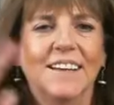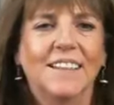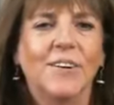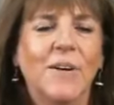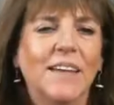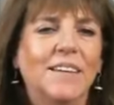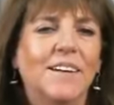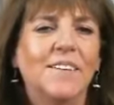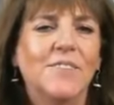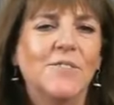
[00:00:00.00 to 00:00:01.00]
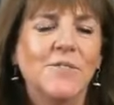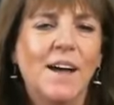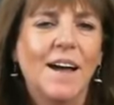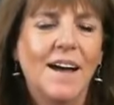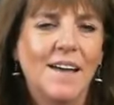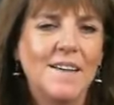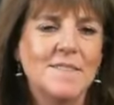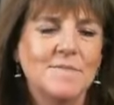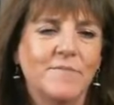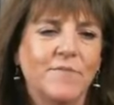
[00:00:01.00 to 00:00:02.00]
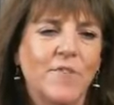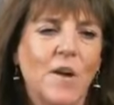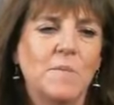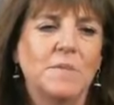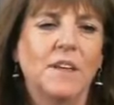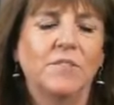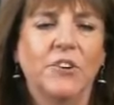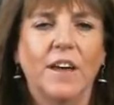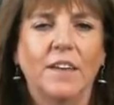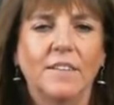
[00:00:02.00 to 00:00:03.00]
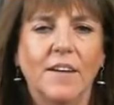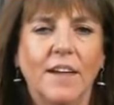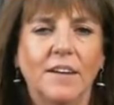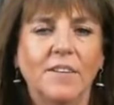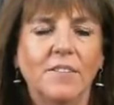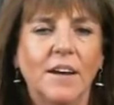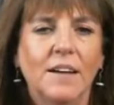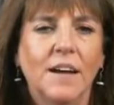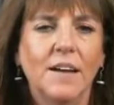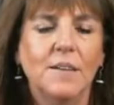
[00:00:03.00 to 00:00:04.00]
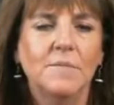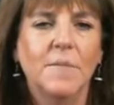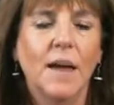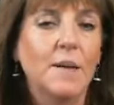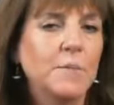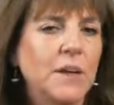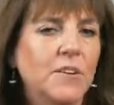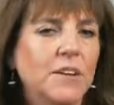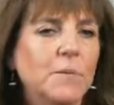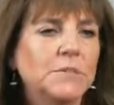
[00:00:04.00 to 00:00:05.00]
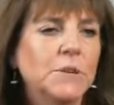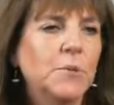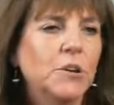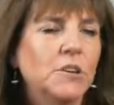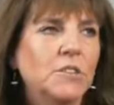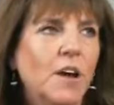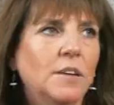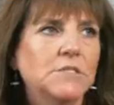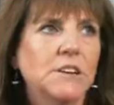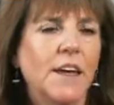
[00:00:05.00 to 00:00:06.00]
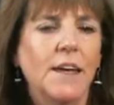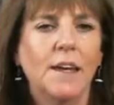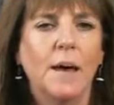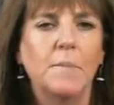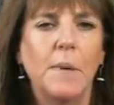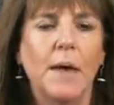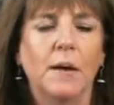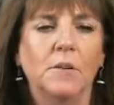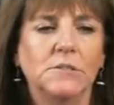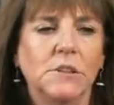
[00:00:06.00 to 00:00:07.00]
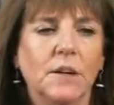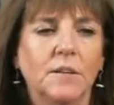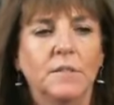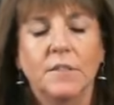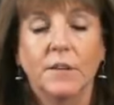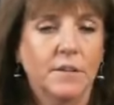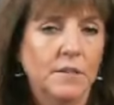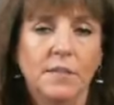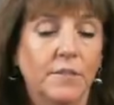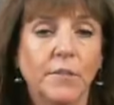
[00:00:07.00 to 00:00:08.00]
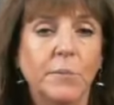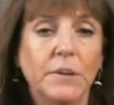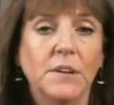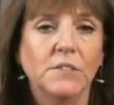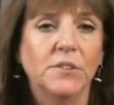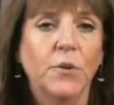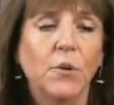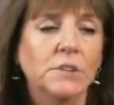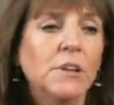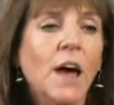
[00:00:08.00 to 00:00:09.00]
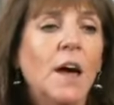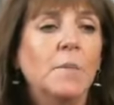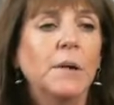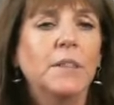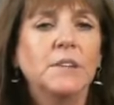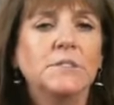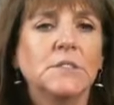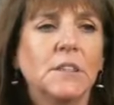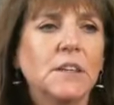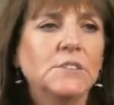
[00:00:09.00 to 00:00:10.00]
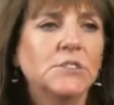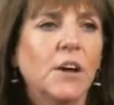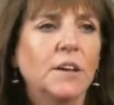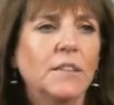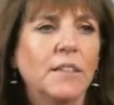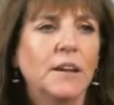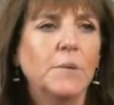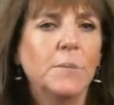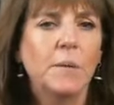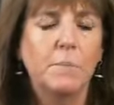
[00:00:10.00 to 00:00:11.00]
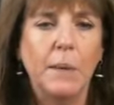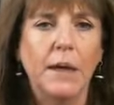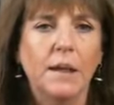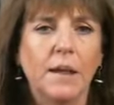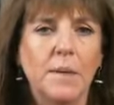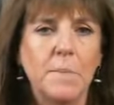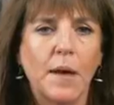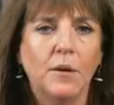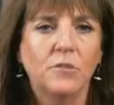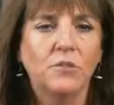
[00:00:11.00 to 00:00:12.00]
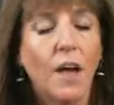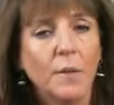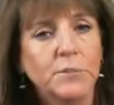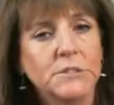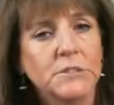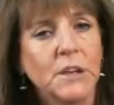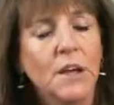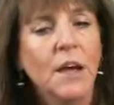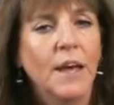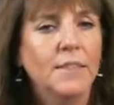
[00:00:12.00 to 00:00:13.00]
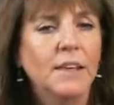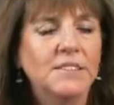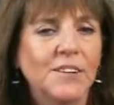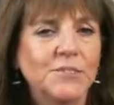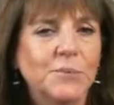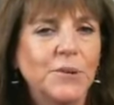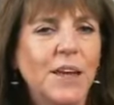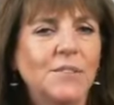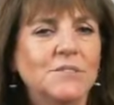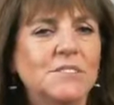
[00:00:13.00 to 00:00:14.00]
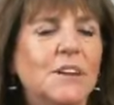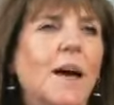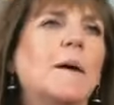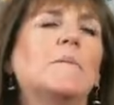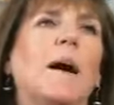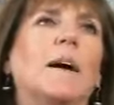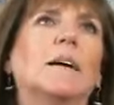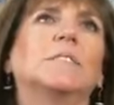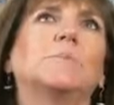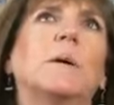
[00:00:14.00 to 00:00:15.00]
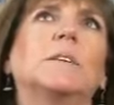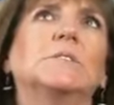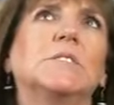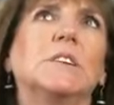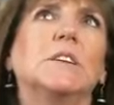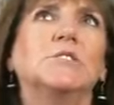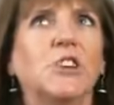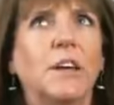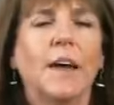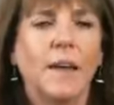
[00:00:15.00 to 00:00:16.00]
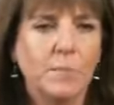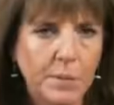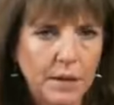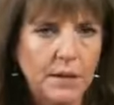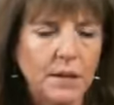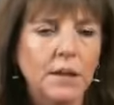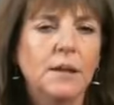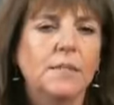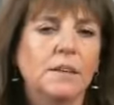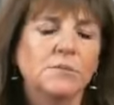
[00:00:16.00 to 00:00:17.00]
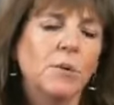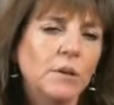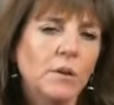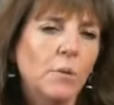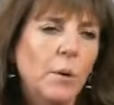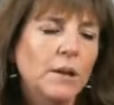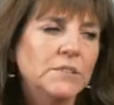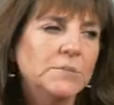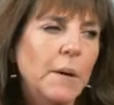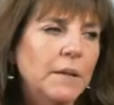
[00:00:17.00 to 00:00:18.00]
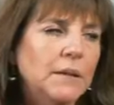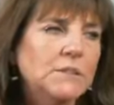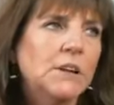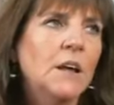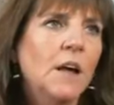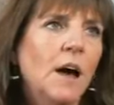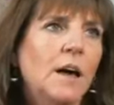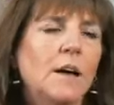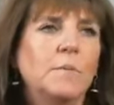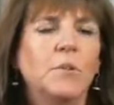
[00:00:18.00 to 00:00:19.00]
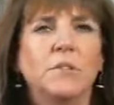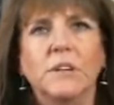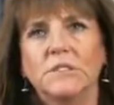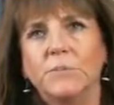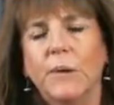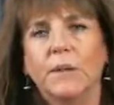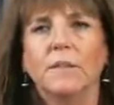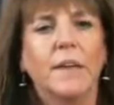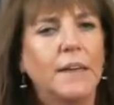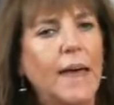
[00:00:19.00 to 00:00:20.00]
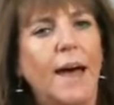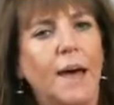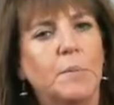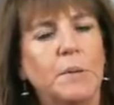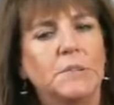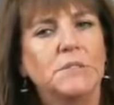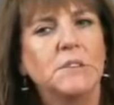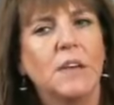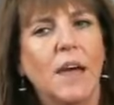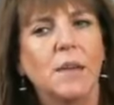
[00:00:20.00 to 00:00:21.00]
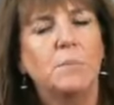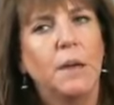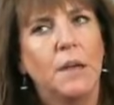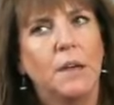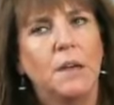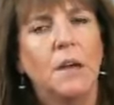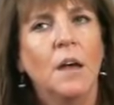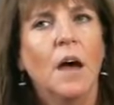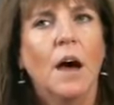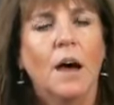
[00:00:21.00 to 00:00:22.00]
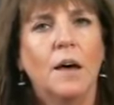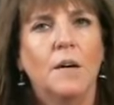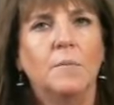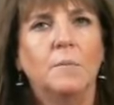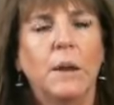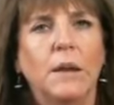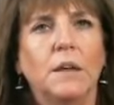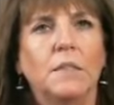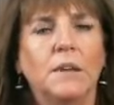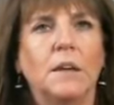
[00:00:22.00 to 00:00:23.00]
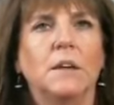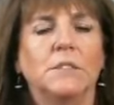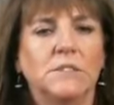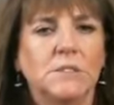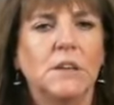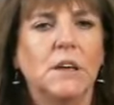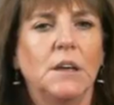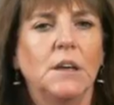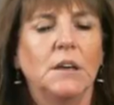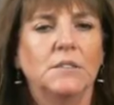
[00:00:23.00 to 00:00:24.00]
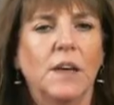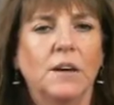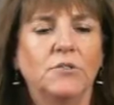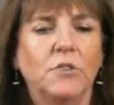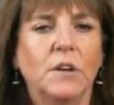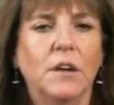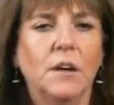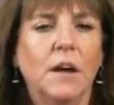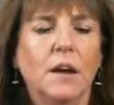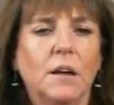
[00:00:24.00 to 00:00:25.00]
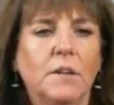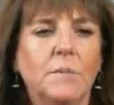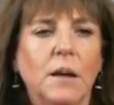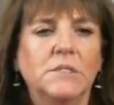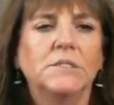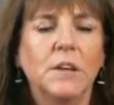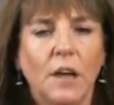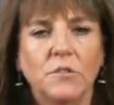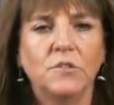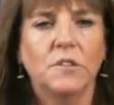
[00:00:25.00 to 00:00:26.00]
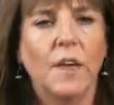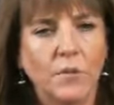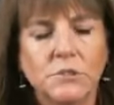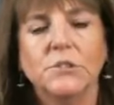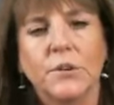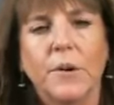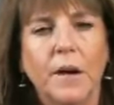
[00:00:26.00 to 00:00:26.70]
Hello, hello. From Denver, Colorado. I'm Karen Gibbs, and we're going to talk today about the love of batiks, of course. But let's talk a little bit about chops, and that's how it's pronounced. I spell it TJAP. That's one way to spell it. You can spell it like cap, CAP. But the C is actually a CH sound.